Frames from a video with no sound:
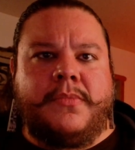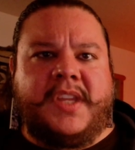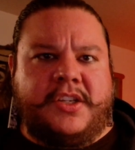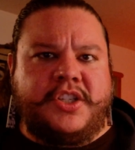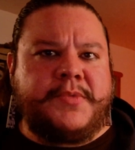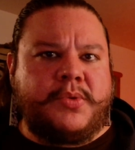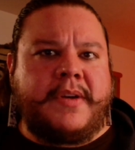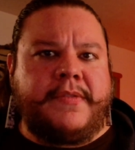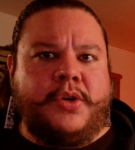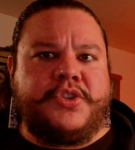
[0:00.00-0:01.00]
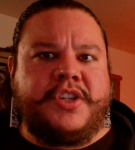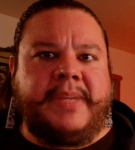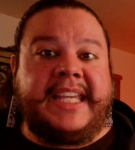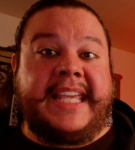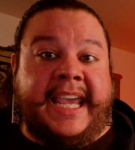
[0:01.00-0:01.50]
The Egyptian Revolution
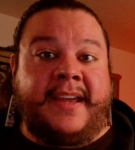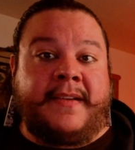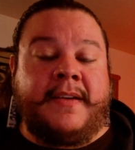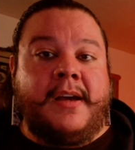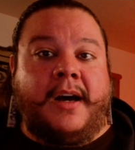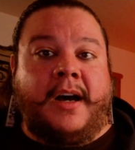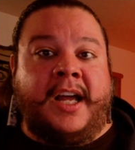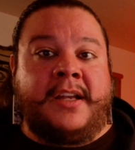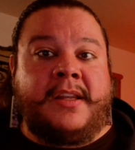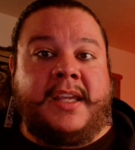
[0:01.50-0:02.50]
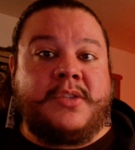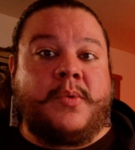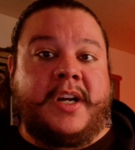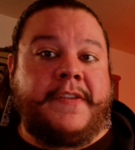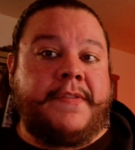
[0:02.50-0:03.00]
began on the
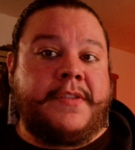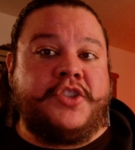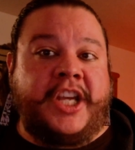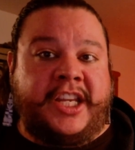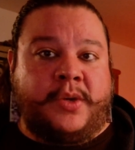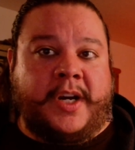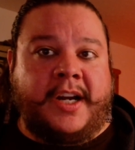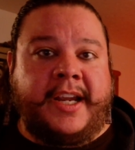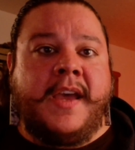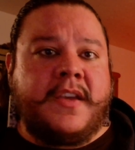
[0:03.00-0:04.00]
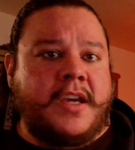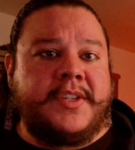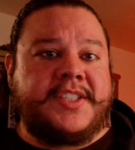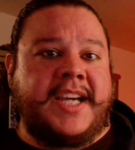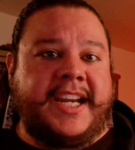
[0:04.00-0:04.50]
25th of January,
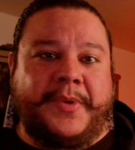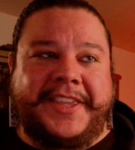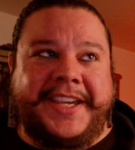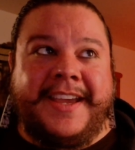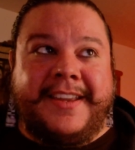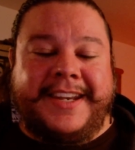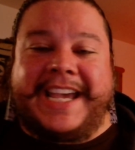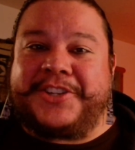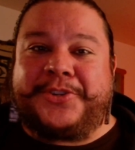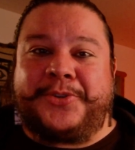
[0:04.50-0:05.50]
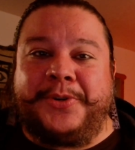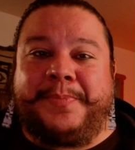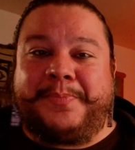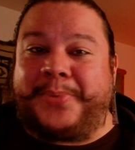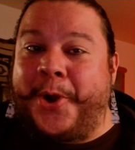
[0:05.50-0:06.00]
coinciding with a national
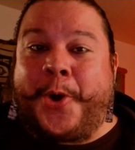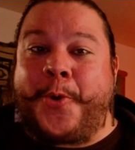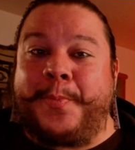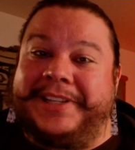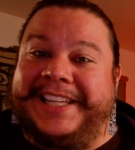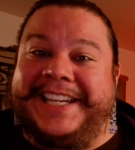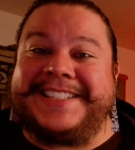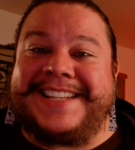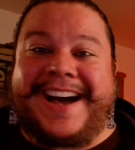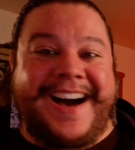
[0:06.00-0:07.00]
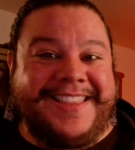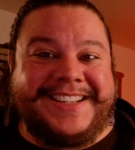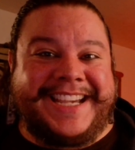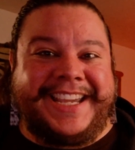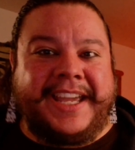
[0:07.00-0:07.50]
pro-police
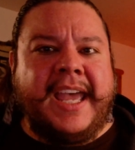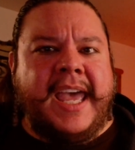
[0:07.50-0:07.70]
holiday,